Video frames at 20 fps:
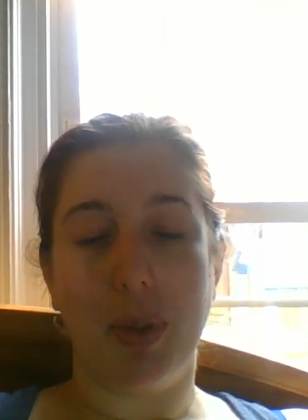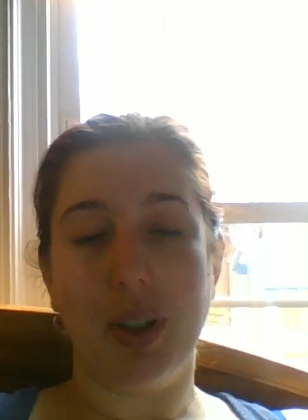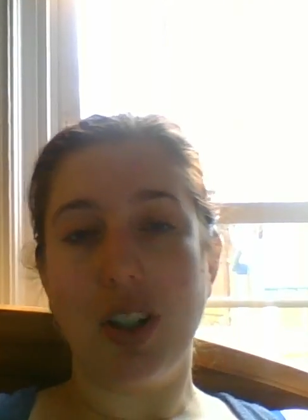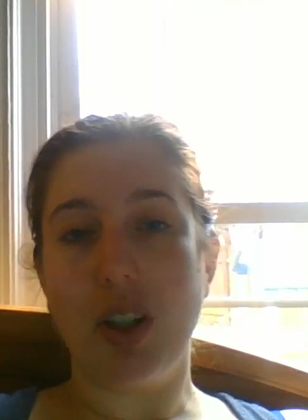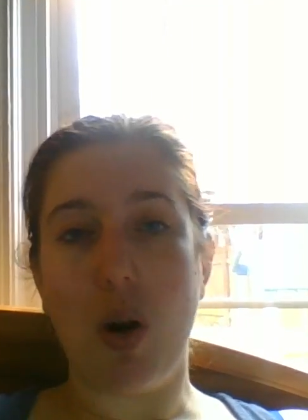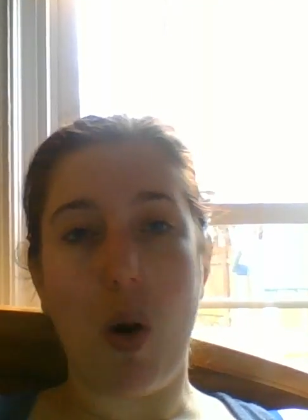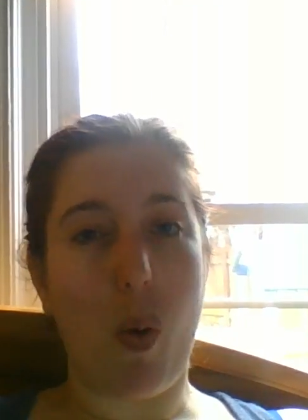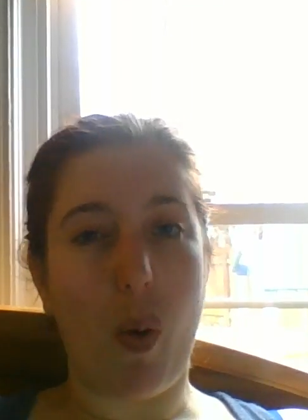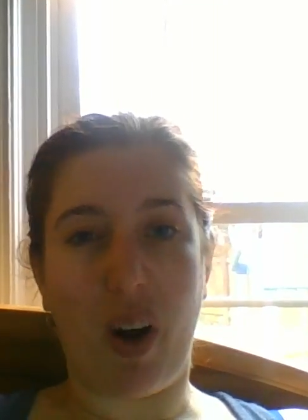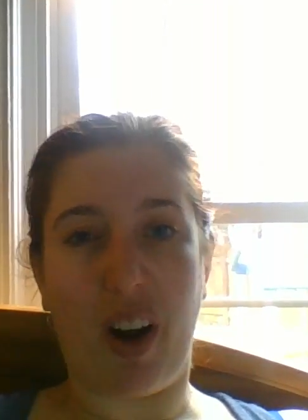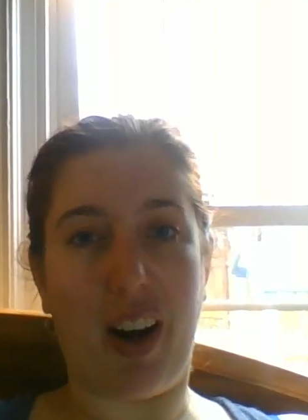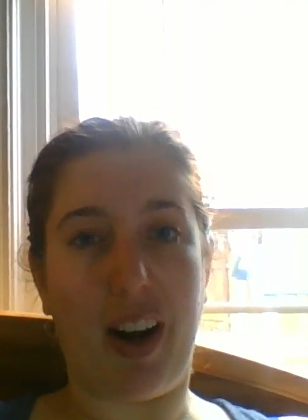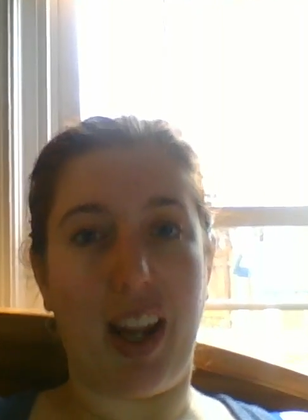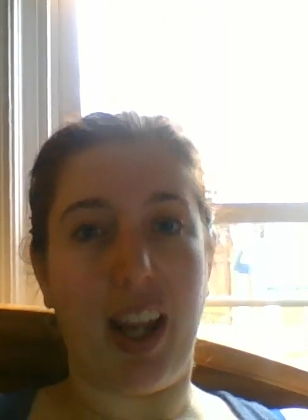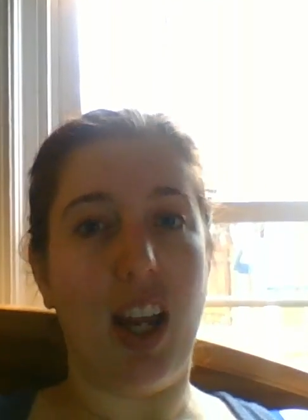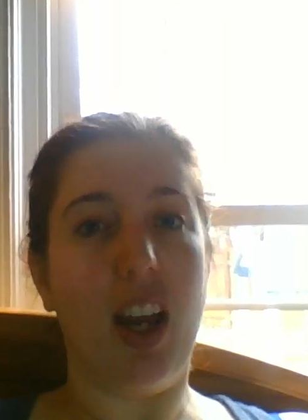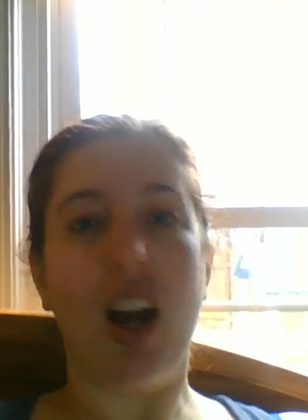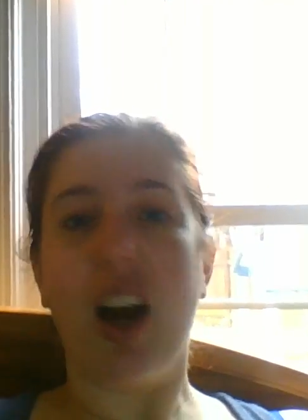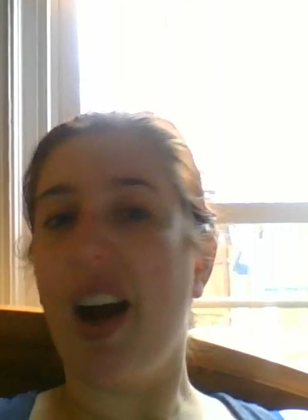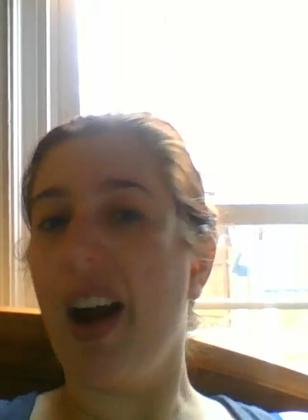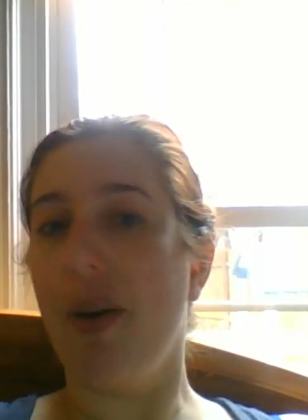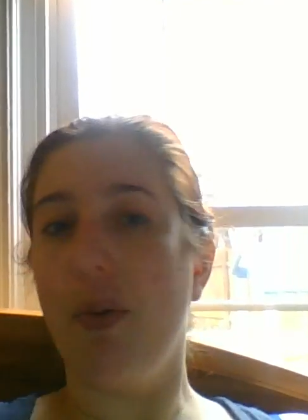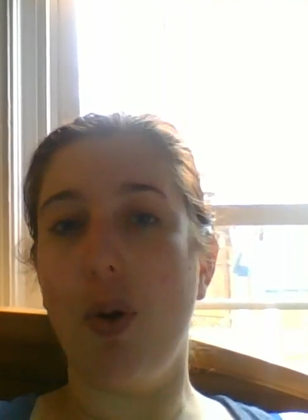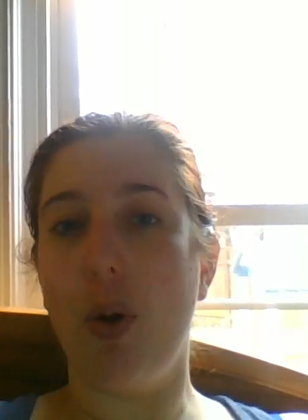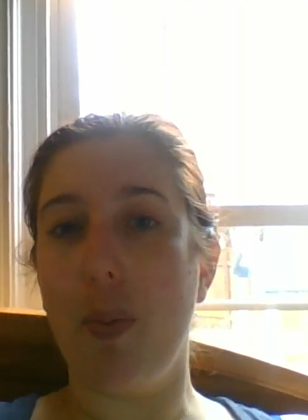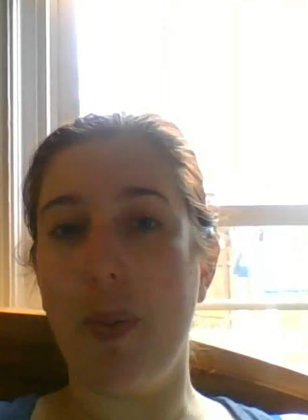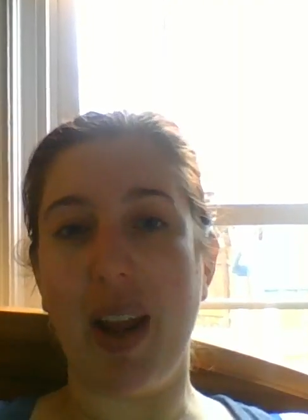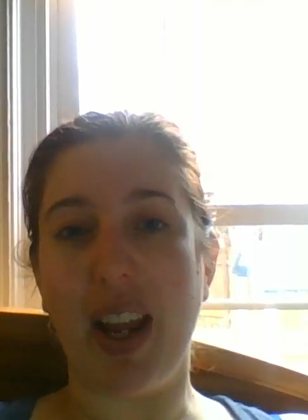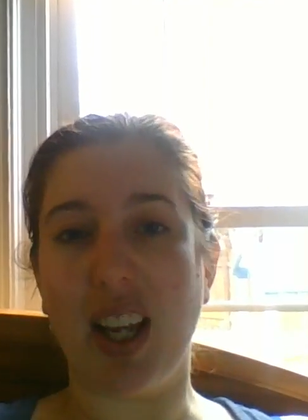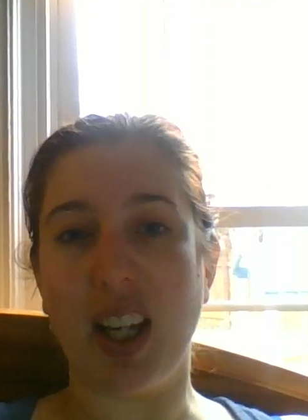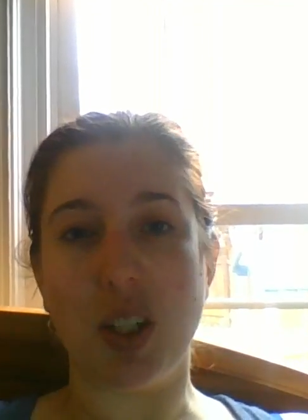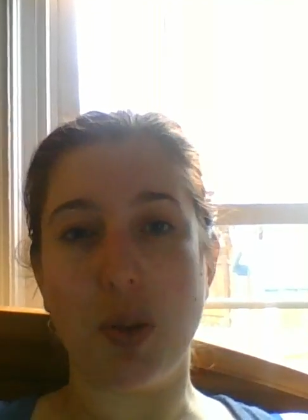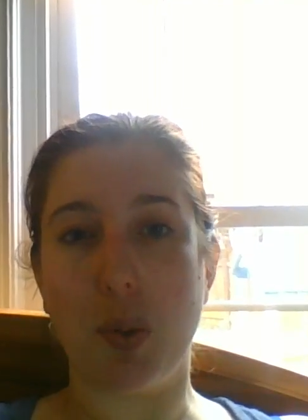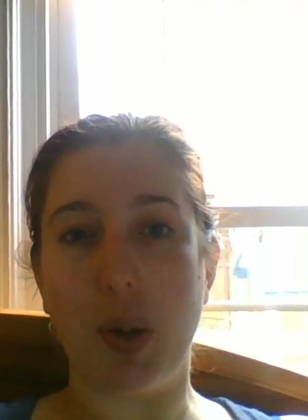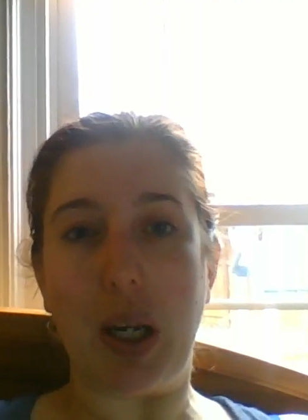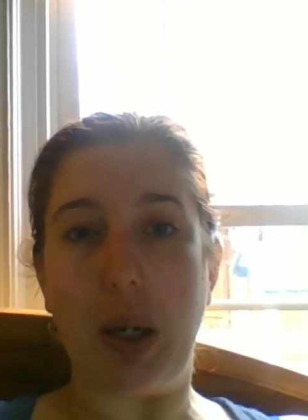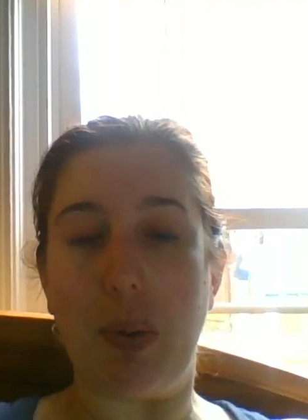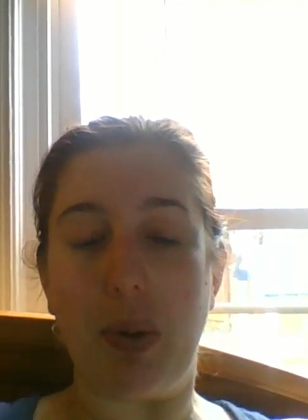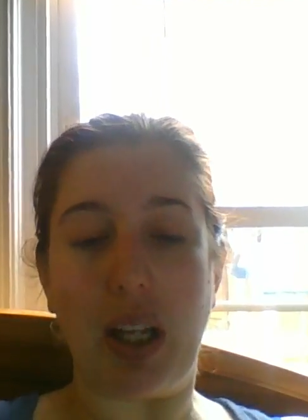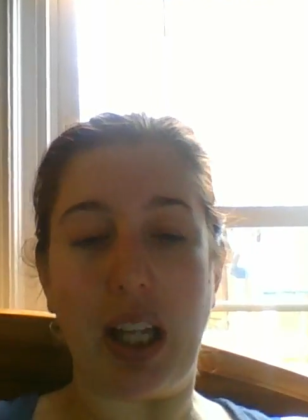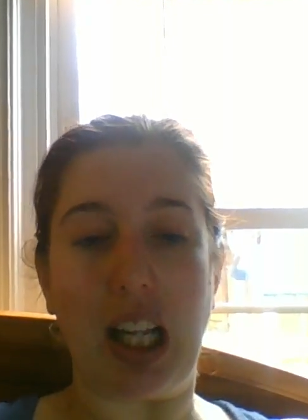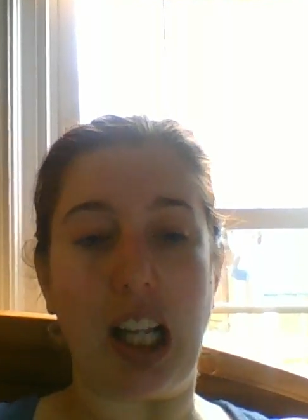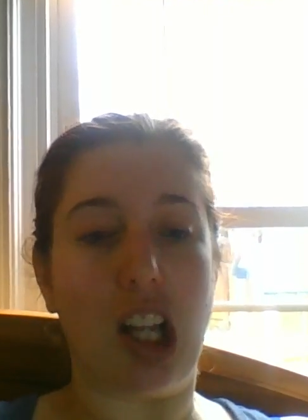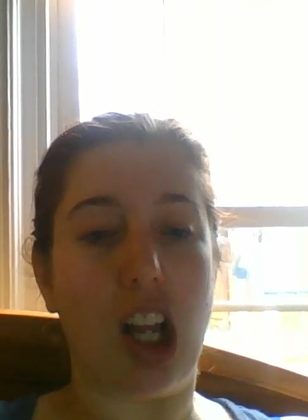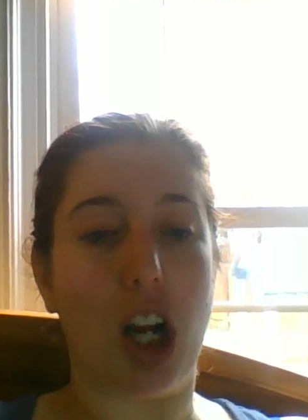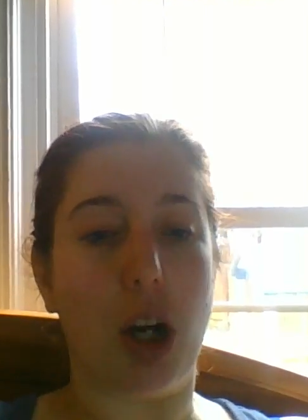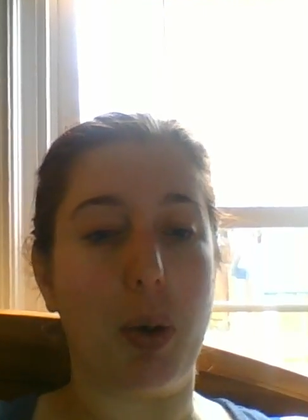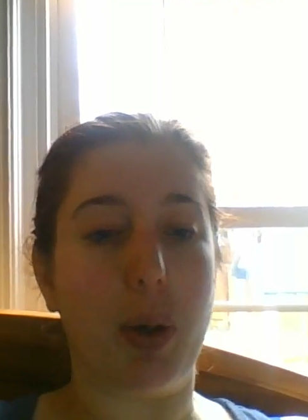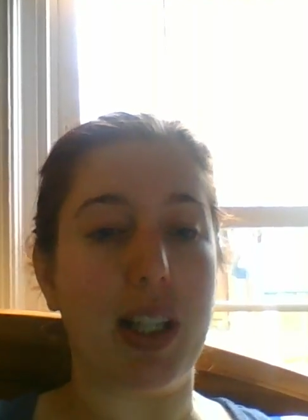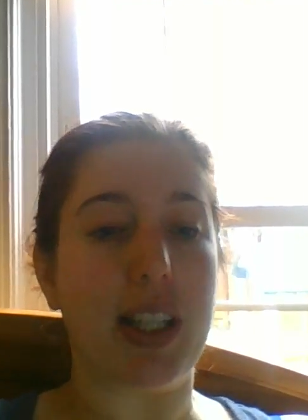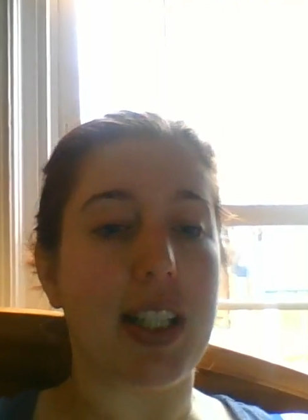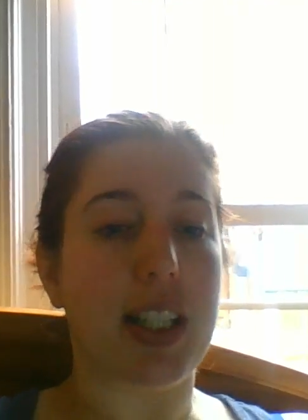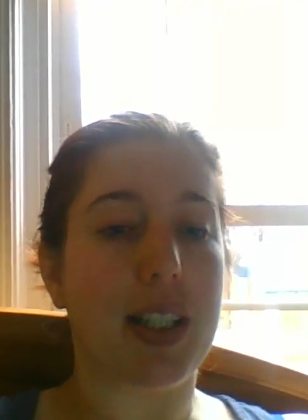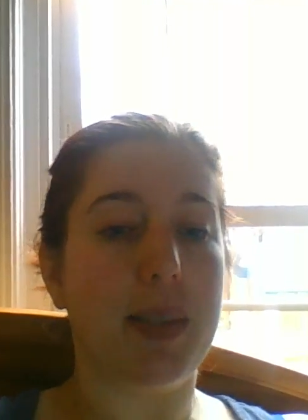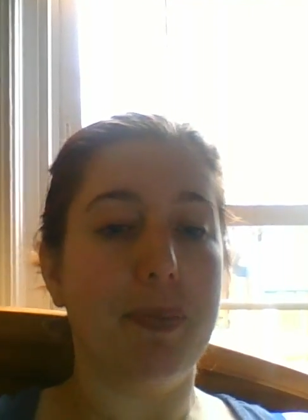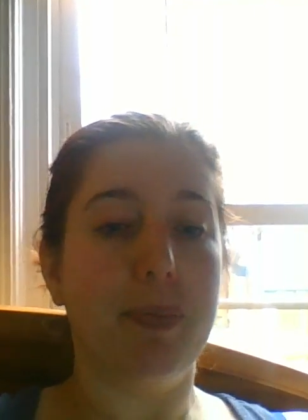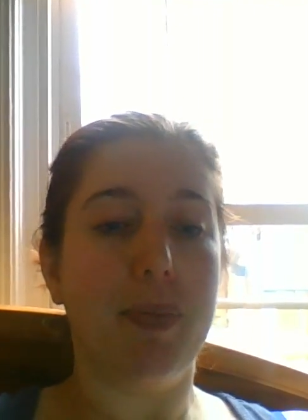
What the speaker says: Don't worry, I won't make us read really long ones.